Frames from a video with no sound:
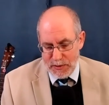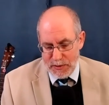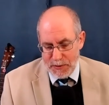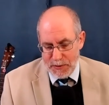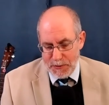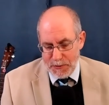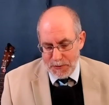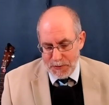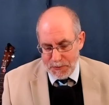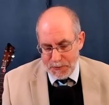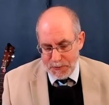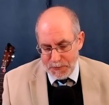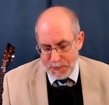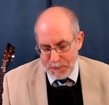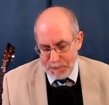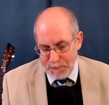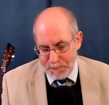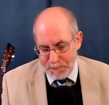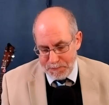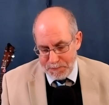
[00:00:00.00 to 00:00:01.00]

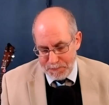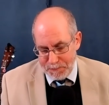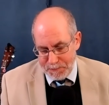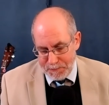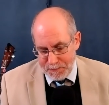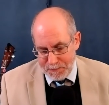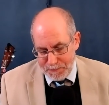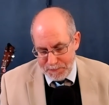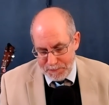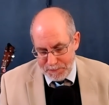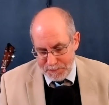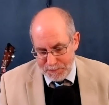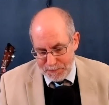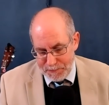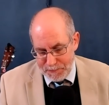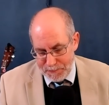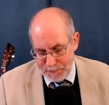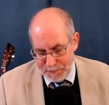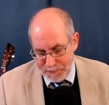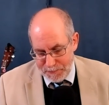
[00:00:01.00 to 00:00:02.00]

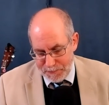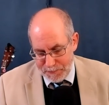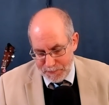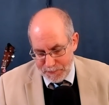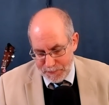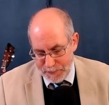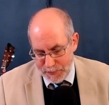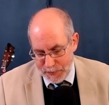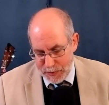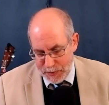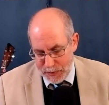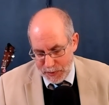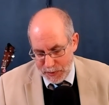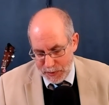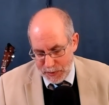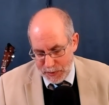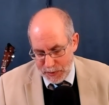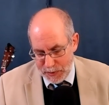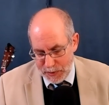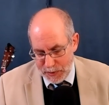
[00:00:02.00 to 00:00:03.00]

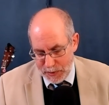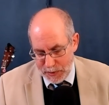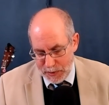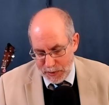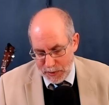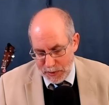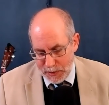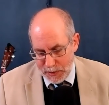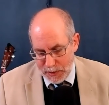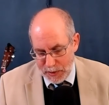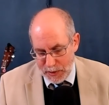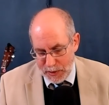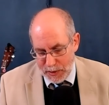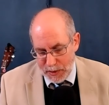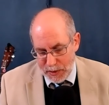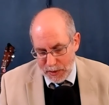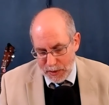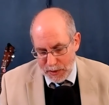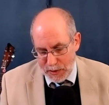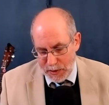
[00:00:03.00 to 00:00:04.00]

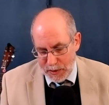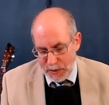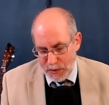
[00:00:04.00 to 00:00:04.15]
Nothing is said.